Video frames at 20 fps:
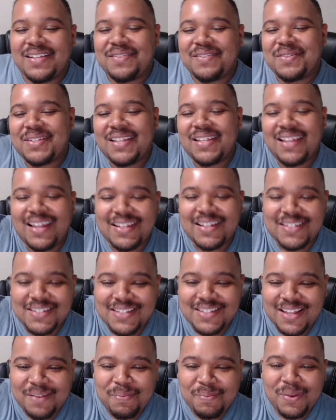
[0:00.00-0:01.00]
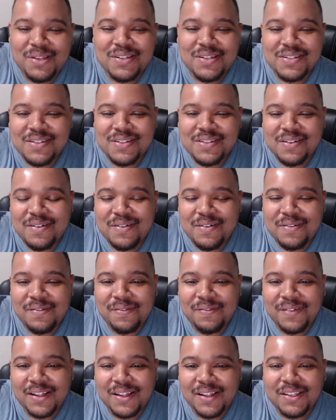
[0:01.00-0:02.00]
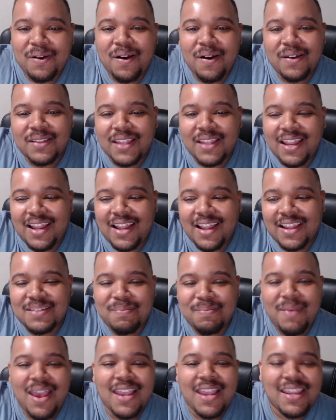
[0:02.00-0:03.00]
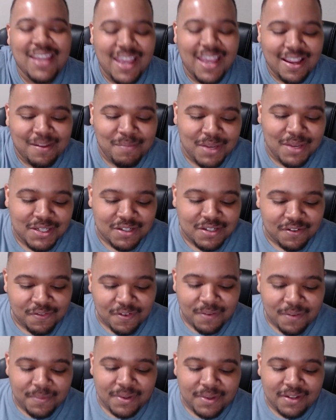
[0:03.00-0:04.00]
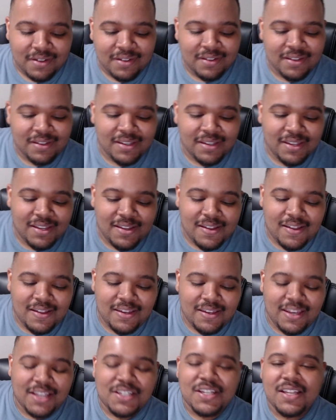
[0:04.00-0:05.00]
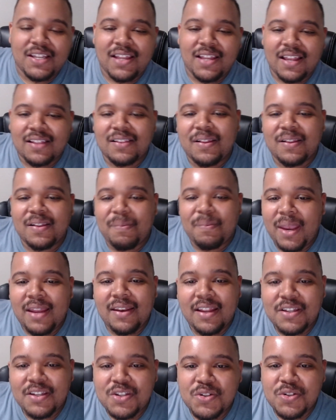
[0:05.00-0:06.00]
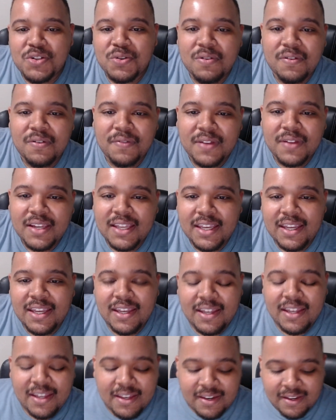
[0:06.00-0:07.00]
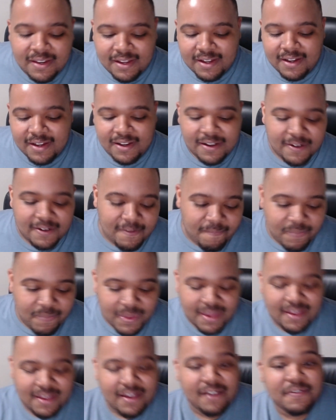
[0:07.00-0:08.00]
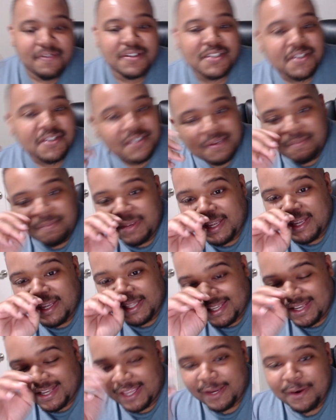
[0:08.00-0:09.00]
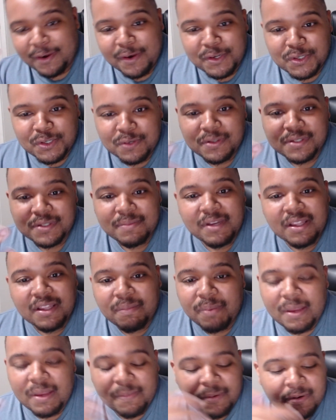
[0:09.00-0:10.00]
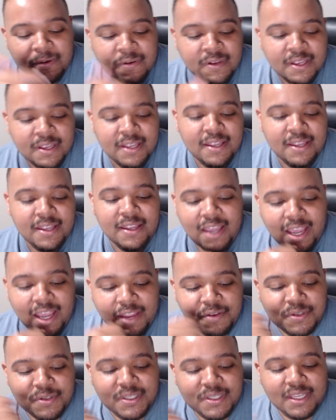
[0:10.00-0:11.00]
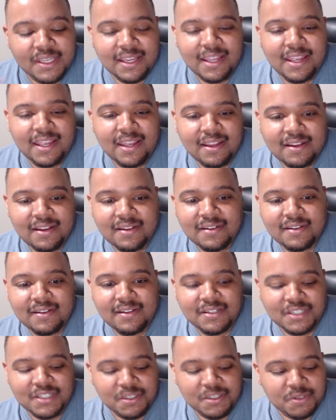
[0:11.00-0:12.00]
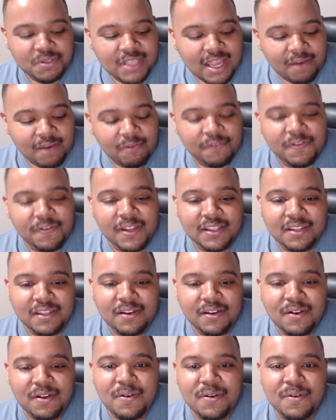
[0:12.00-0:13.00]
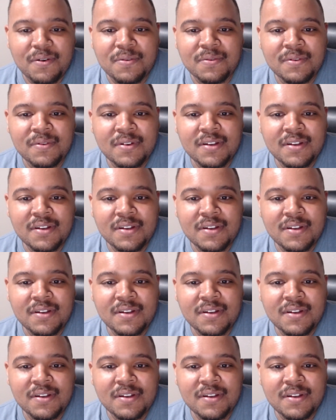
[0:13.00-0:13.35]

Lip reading: see like just like pictures of like the art that I guess Maggie had commissioned from her, that she, like the painting that she drew of Glenn, of her sister Beth, and like Herschel and some other people, and you see that she just kind of reflected on